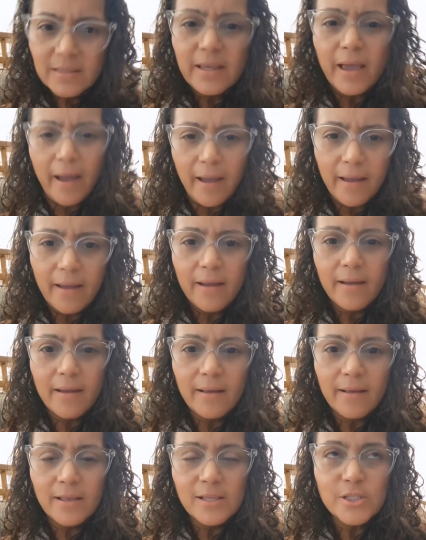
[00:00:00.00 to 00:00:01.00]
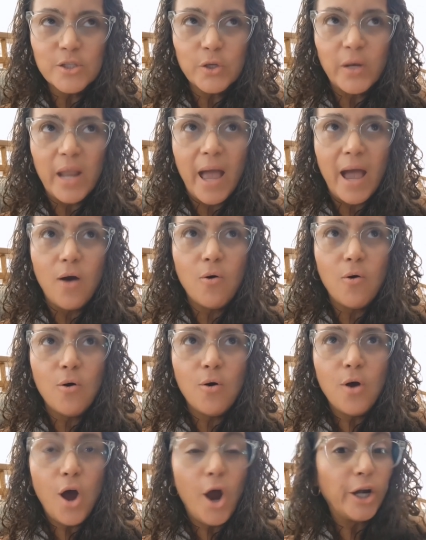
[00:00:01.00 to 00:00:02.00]
Yeah. So now
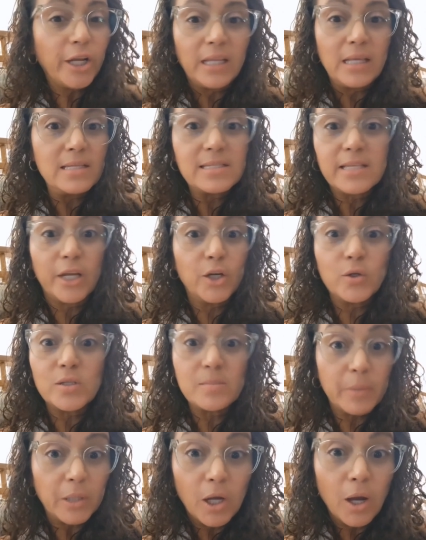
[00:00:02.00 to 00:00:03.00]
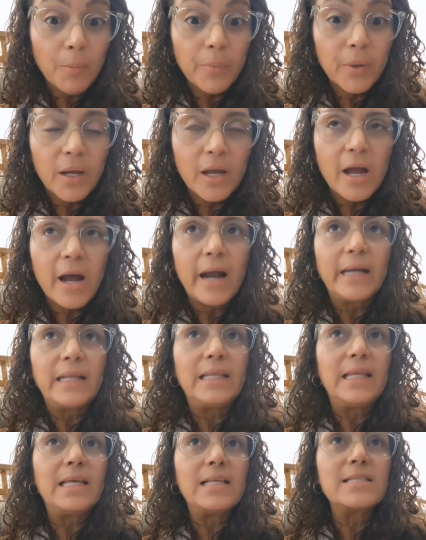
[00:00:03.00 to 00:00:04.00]
our kids cannot speak up. Our
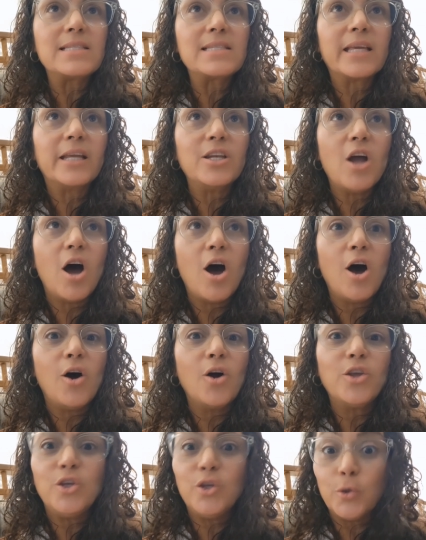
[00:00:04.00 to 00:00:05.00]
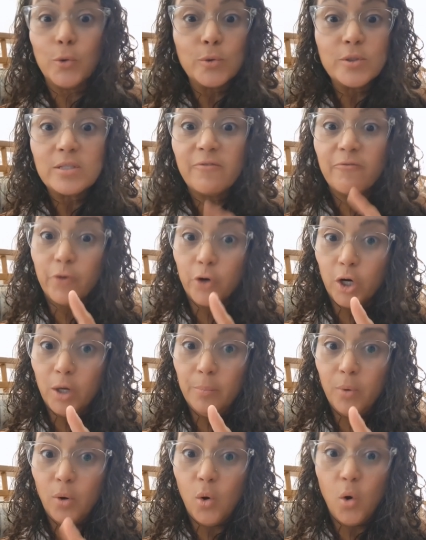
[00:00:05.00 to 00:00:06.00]
kids cannot use
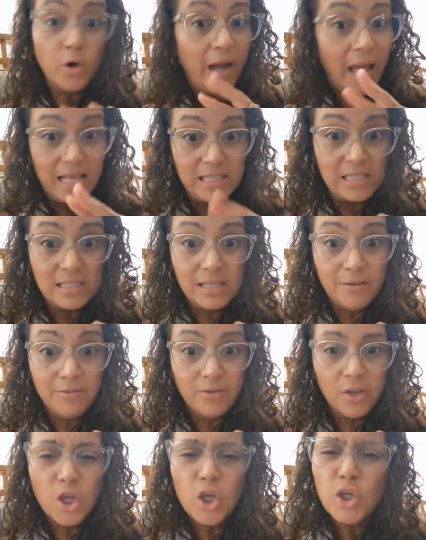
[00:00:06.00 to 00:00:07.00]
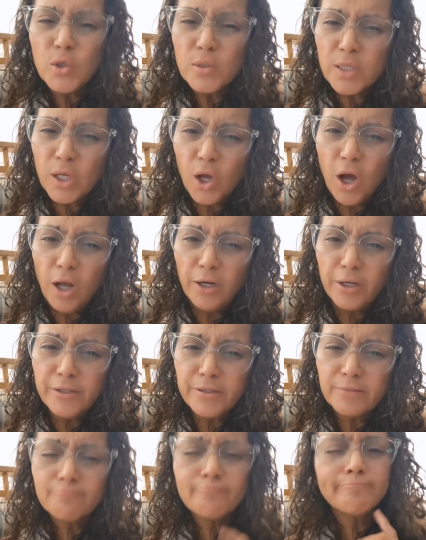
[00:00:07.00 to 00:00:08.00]
verb or adjective using
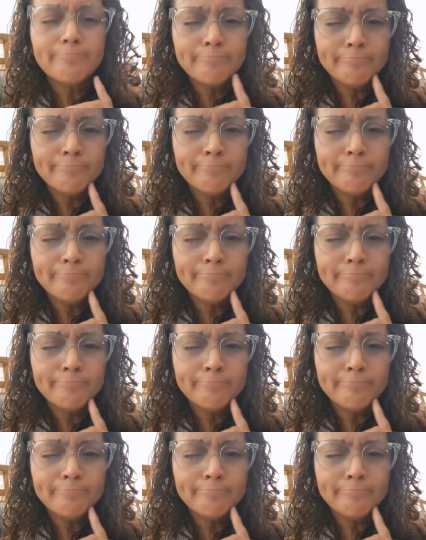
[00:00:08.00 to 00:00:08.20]
colors.